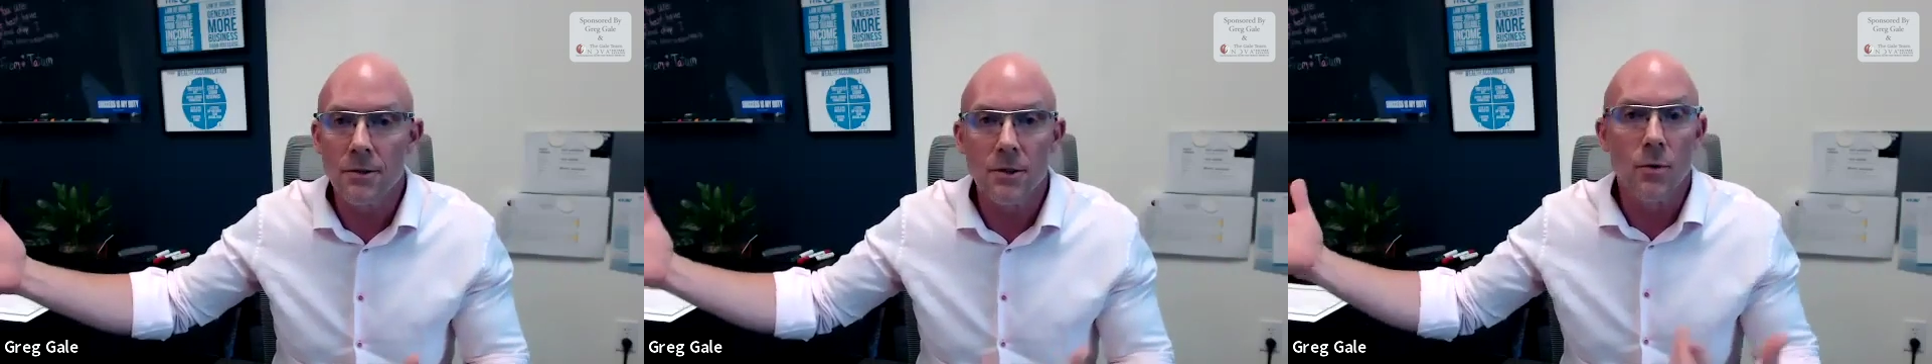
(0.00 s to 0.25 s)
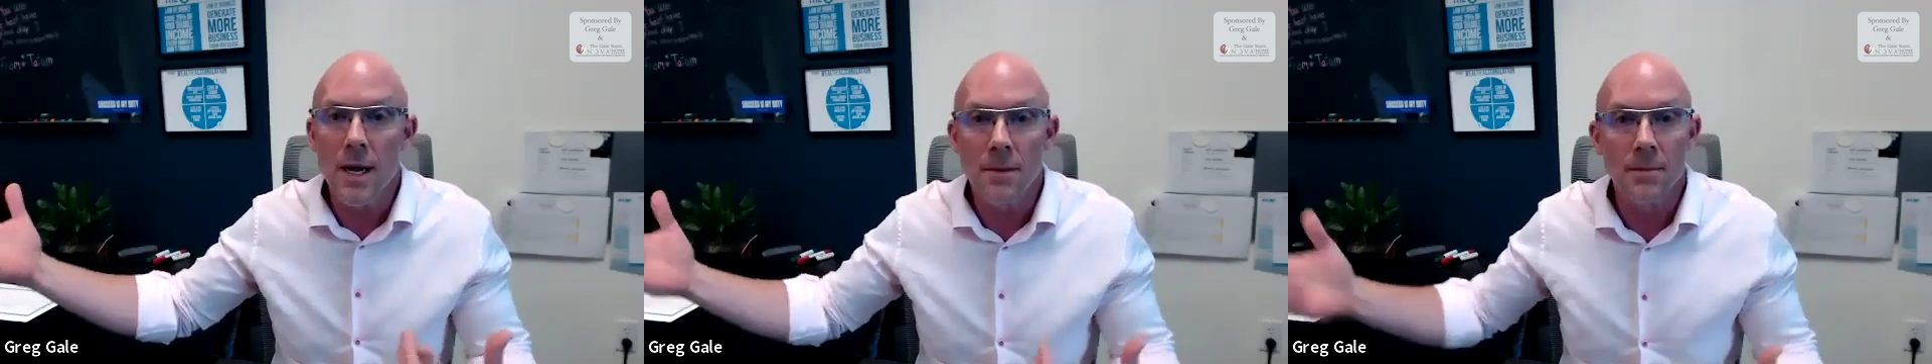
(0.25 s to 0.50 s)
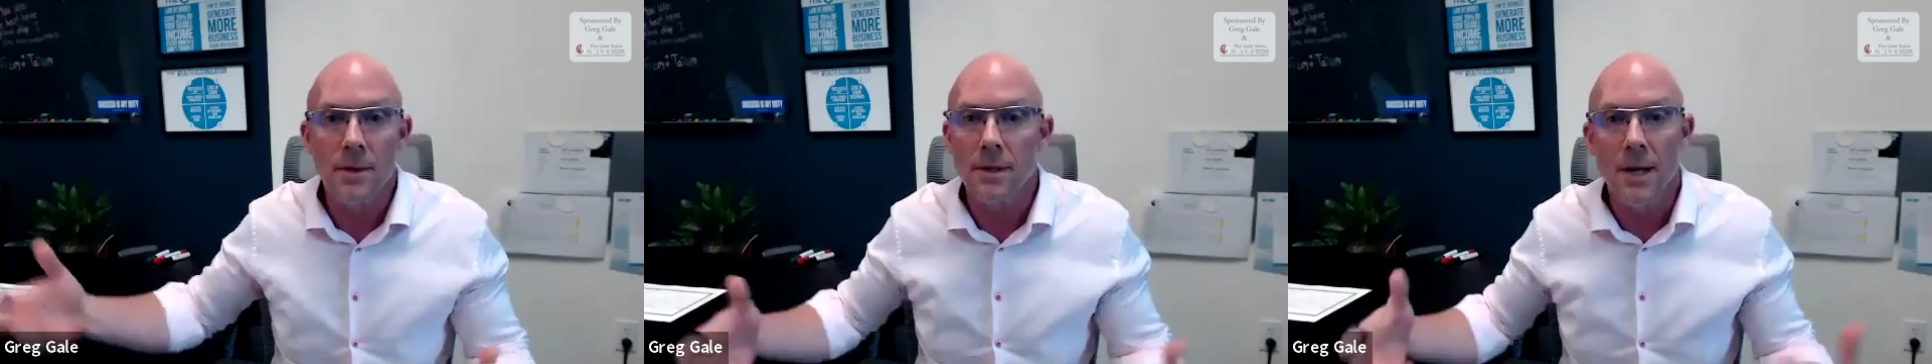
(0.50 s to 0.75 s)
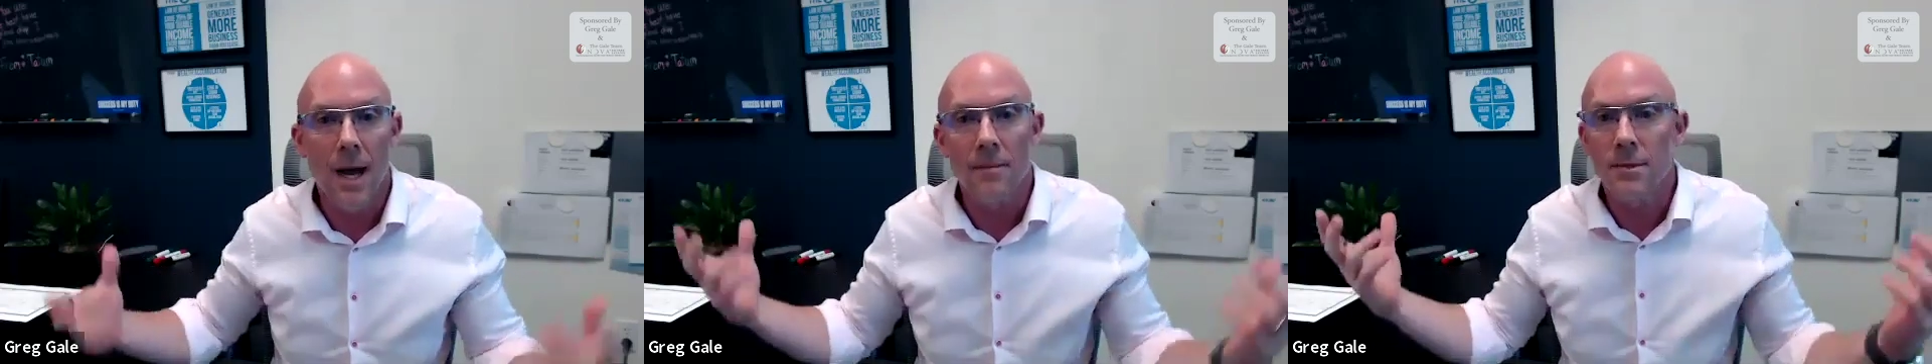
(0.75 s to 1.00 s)
great, but
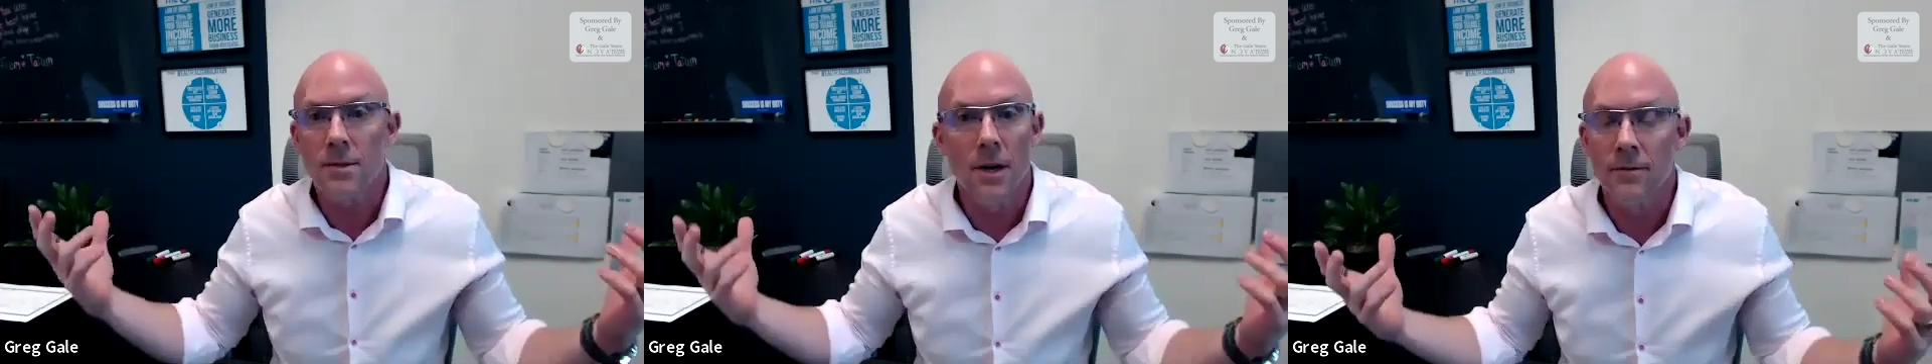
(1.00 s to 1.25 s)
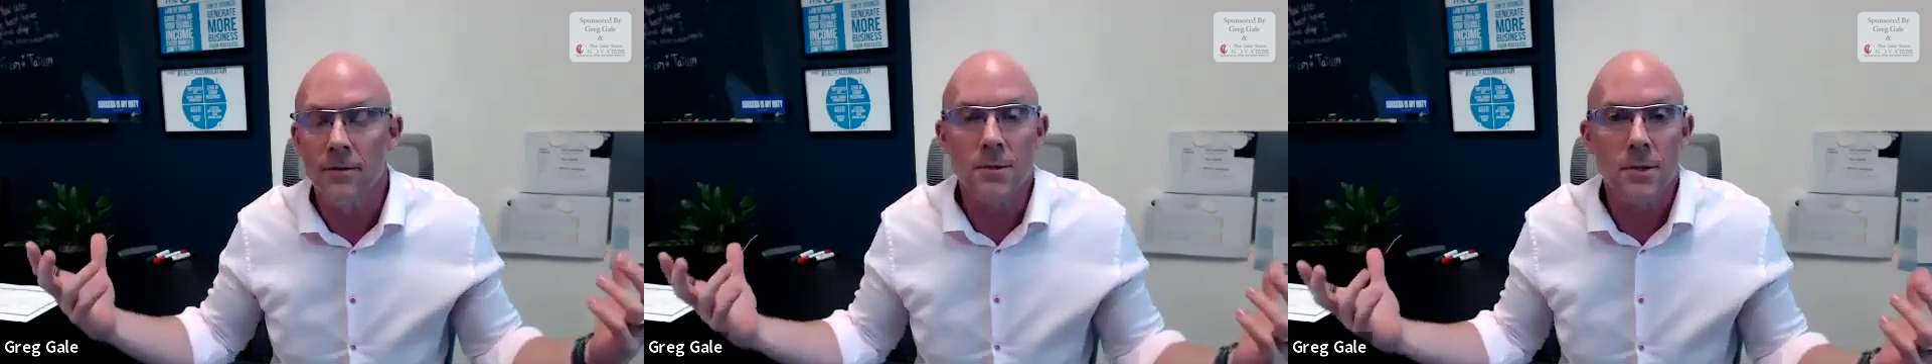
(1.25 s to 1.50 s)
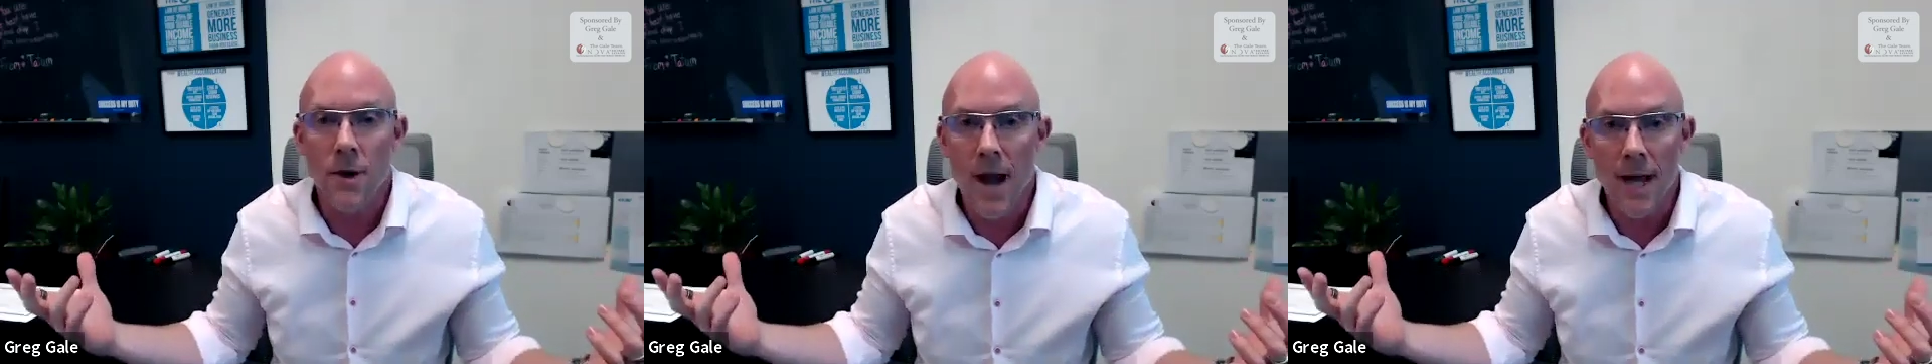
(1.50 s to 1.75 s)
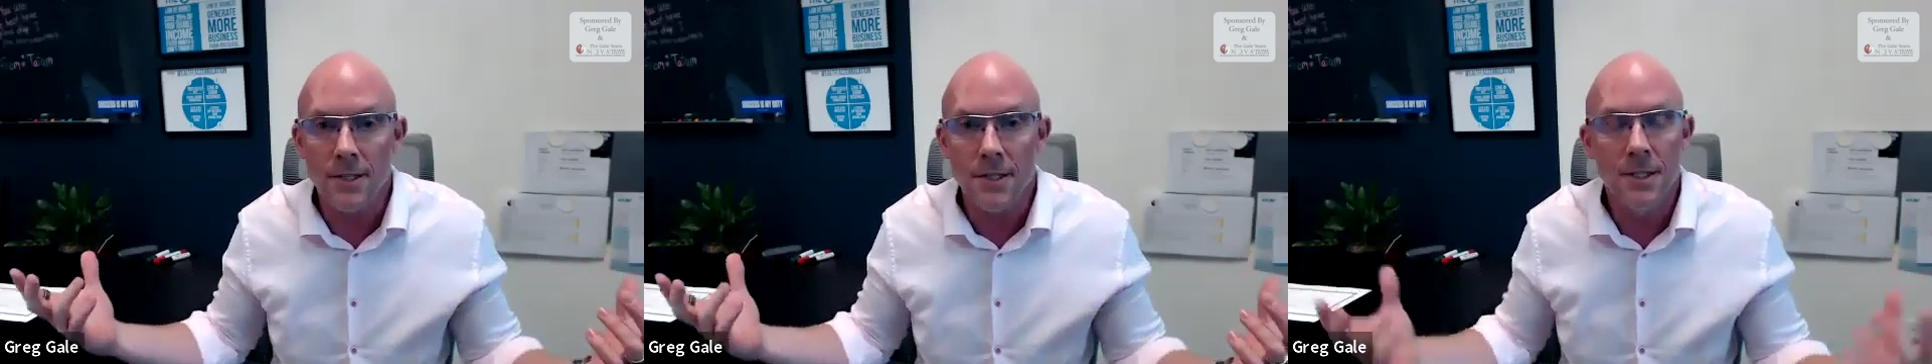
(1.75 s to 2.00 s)
I'm starting from
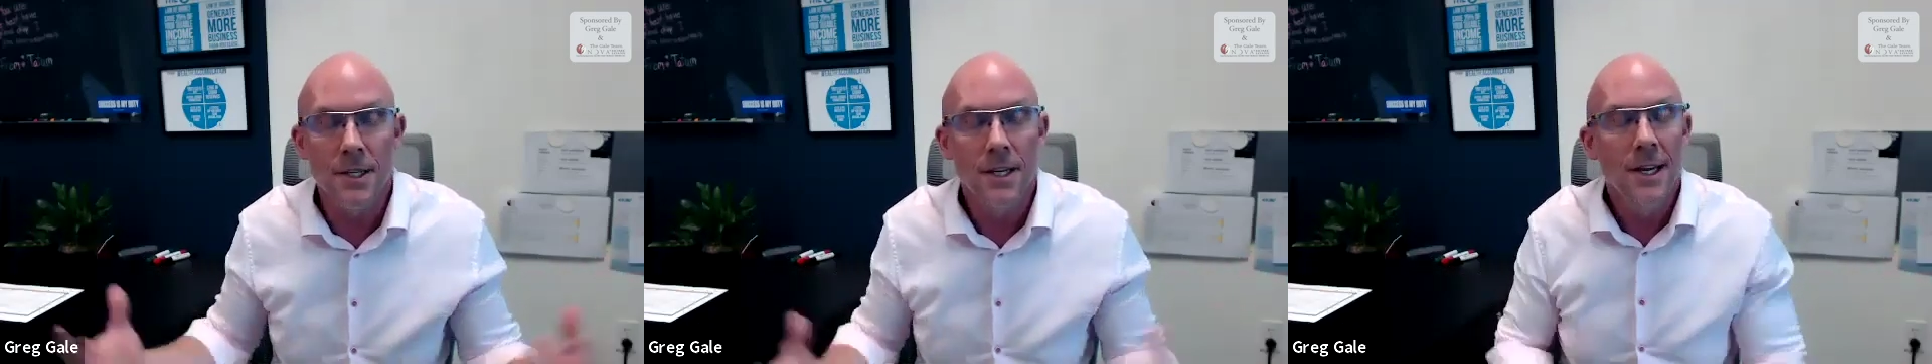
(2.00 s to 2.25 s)
scratch.